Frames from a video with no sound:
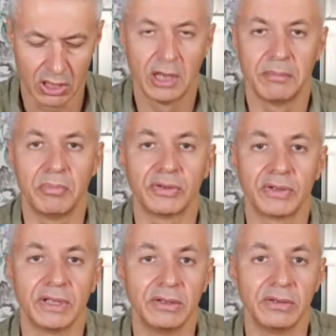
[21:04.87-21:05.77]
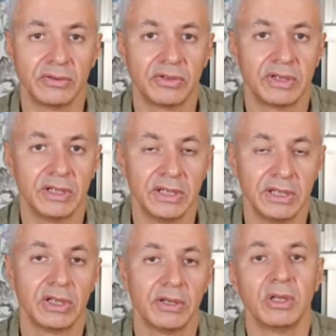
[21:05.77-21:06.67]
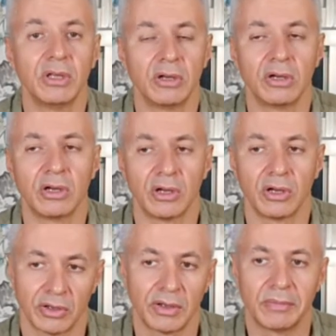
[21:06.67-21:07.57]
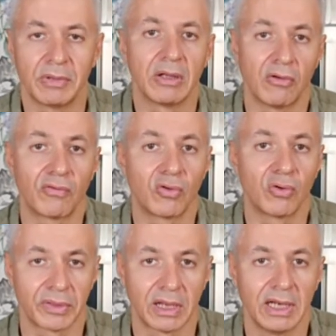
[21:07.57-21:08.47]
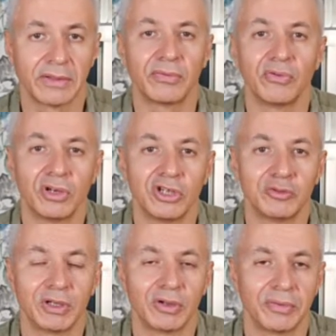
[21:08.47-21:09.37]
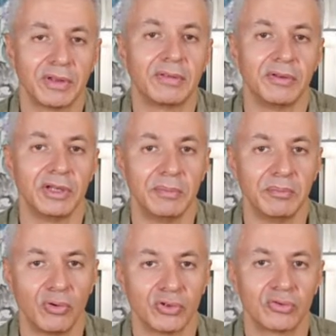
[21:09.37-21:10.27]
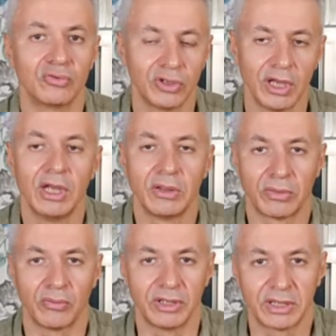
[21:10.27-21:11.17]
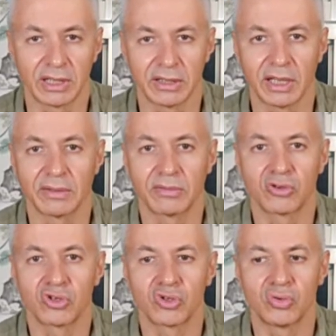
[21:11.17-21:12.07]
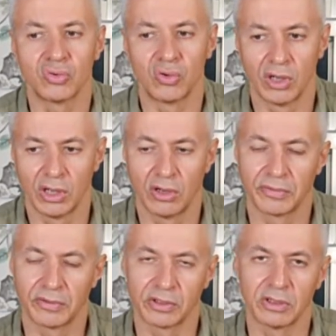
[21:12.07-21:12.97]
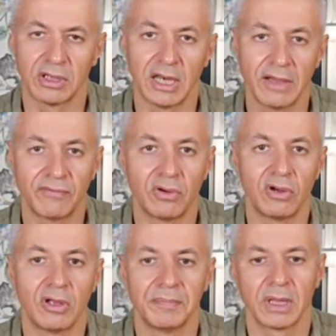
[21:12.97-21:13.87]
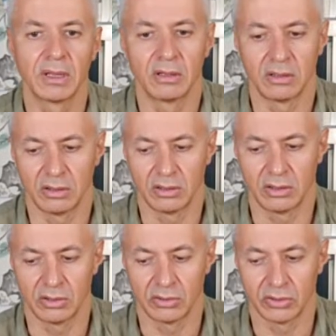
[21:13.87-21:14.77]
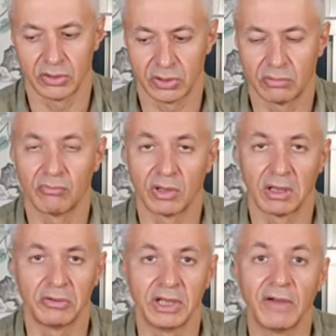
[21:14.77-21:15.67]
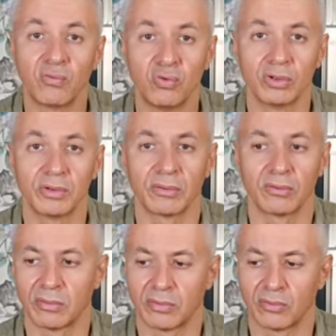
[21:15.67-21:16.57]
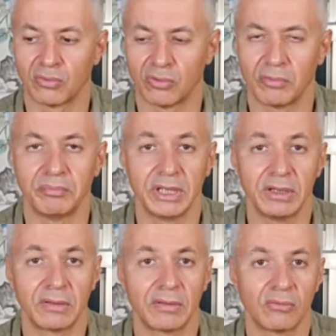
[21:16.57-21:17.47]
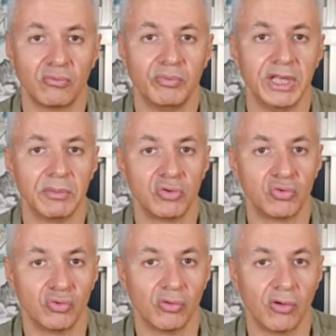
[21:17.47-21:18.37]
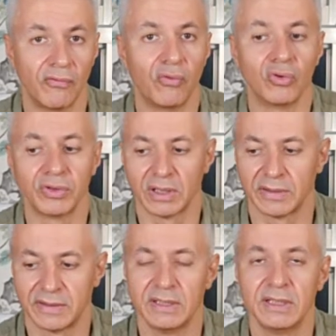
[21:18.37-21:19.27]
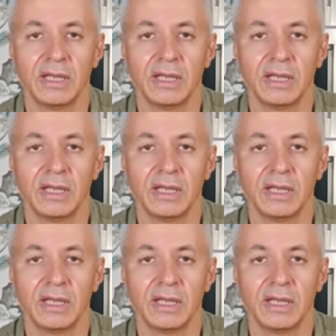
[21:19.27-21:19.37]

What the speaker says: but in tea, of course, less knowledge because it's an imported good. So it does show a certain level. An affluence also means to be able to afford tea,